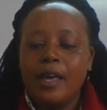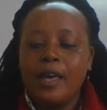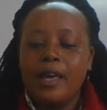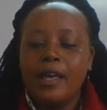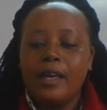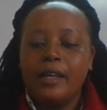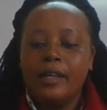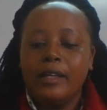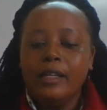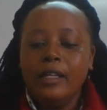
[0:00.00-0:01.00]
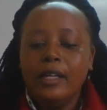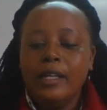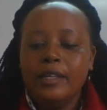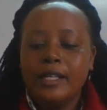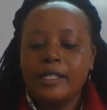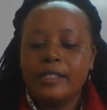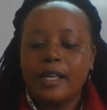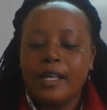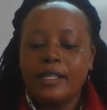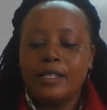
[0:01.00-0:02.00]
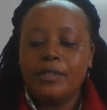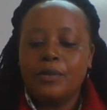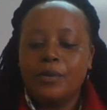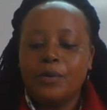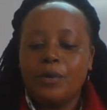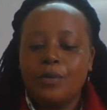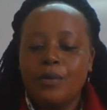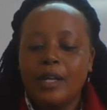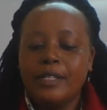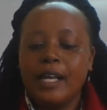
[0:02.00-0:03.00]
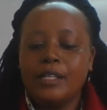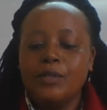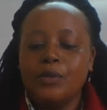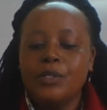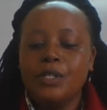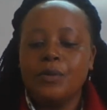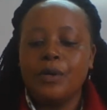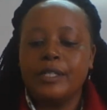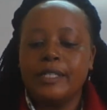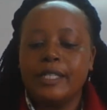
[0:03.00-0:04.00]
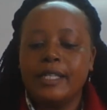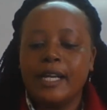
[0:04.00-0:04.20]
In this case, you are just using what?